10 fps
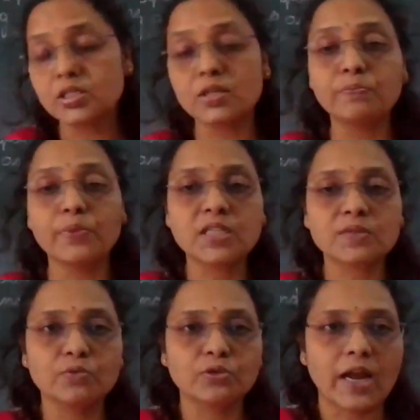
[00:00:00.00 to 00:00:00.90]

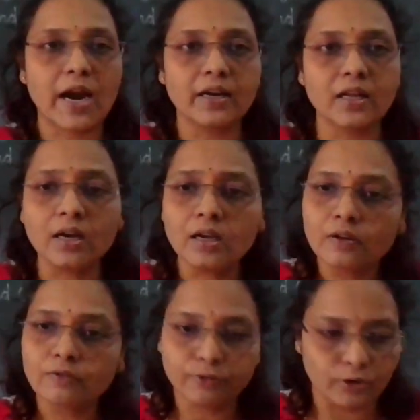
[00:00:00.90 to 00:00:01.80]
gibbous moon, and the
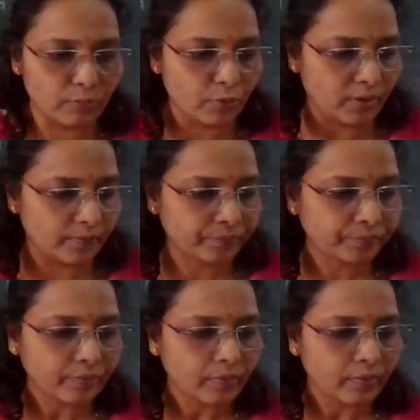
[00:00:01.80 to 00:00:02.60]
full moon.